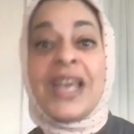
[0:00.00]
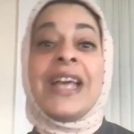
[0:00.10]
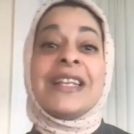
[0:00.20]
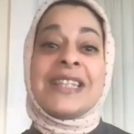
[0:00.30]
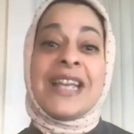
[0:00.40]

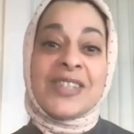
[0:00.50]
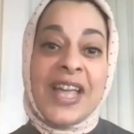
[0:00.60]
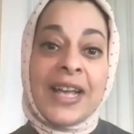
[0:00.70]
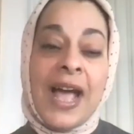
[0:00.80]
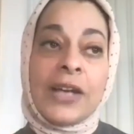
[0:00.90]
see a
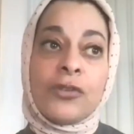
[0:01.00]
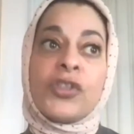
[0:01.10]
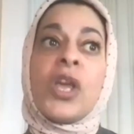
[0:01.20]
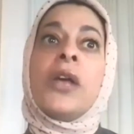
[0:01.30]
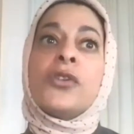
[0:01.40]

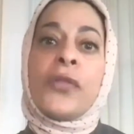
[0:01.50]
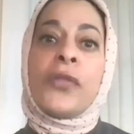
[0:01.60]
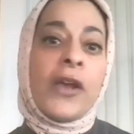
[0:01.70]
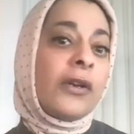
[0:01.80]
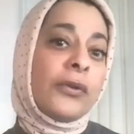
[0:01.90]
psychiatrist. So
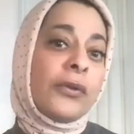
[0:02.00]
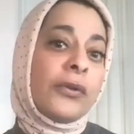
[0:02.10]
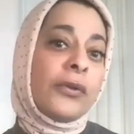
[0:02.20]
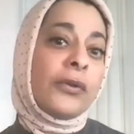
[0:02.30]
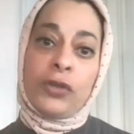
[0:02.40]
they're
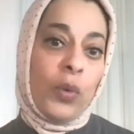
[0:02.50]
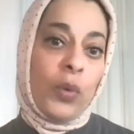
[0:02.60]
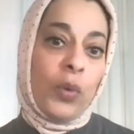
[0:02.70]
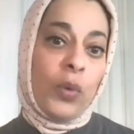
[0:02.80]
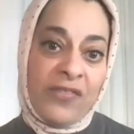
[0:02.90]
looking for
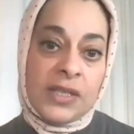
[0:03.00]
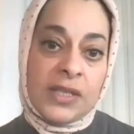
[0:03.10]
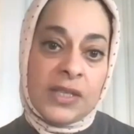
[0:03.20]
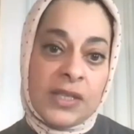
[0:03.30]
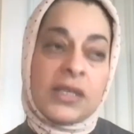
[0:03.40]
quick
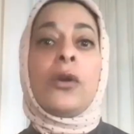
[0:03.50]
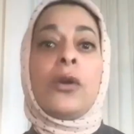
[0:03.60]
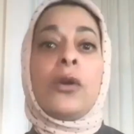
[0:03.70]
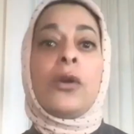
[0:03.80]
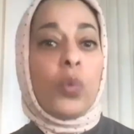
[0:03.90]
fixes.
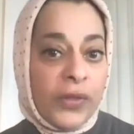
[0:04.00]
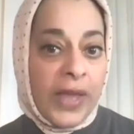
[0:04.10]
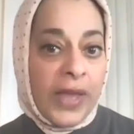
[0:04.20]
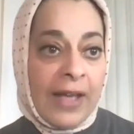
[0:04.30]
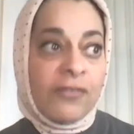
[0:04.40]
And
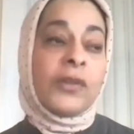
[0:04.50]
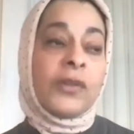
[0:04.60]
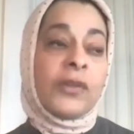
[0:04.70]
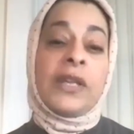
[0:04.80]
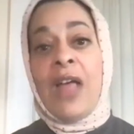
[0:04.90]
what do they
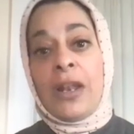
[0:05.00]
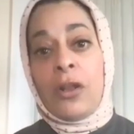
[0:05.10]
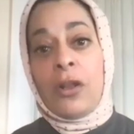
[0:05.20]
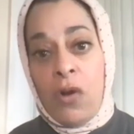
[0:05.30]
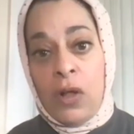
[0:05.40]
have? They
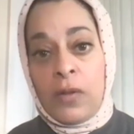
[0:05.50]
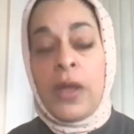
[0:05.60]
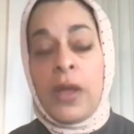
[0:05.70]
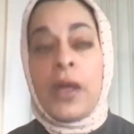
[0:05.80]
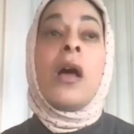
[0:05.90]
have
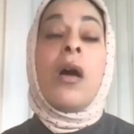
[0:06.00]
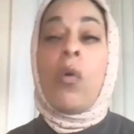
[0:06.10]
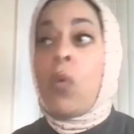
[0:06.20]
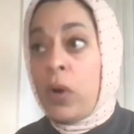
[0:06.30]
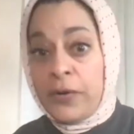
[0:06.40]
alcohol,
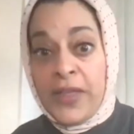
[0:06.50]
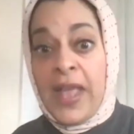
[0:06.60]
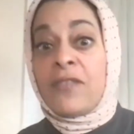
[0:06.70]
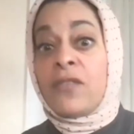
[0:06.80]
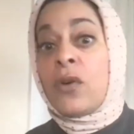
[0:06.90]

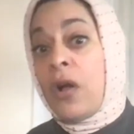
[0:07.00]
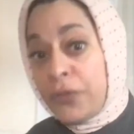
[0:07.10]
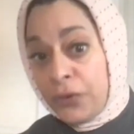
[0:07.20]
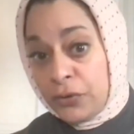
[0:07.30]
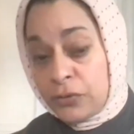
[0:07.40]
or they have
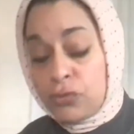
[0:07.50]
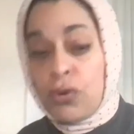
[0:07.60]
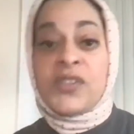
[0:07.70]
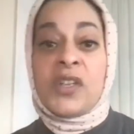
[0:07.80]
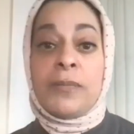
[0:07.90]

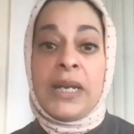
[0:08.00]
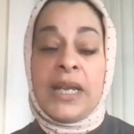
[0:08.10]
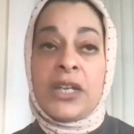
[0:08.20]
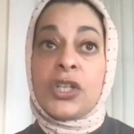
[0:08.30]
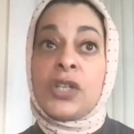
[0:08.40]
other drugs
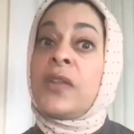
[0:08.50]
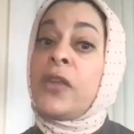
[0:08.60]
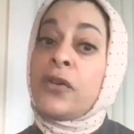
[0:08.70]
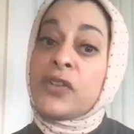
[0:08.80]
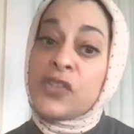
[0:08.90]
and
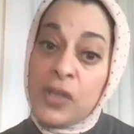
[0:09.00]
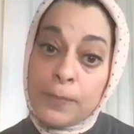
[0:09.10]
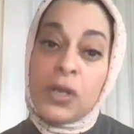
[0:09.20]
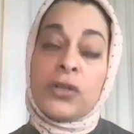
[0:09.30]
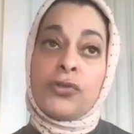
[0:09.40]
medications. And there are
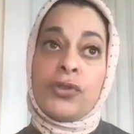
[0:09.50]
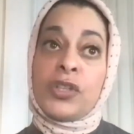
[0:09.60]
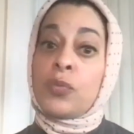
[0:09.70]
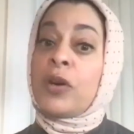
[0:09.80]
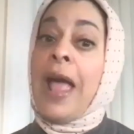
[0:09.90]
some
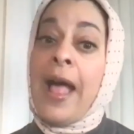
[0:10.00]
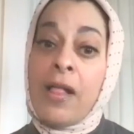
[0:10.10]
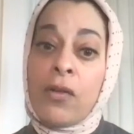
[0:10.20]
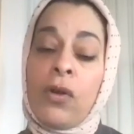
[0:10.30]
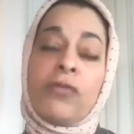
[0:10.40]
countries where
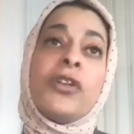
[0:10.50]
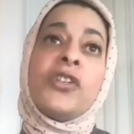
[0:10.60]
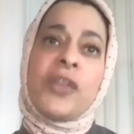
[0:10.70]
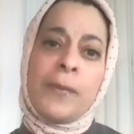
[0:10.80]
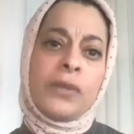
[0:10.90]
alcohol, for
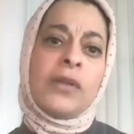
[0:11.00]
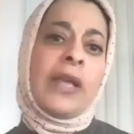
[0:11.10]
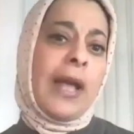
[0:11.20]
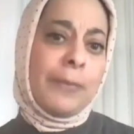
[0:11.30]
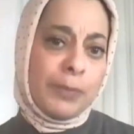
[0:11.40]
example,
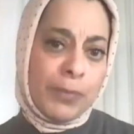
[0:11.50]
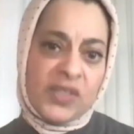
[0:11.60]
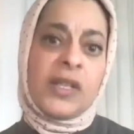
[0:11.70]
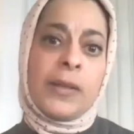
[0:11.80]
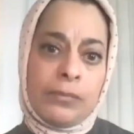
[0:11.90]
like I'm a
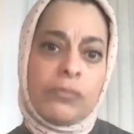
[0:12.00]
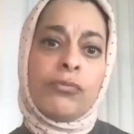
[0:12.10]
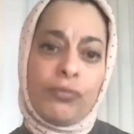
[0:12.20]
Muslim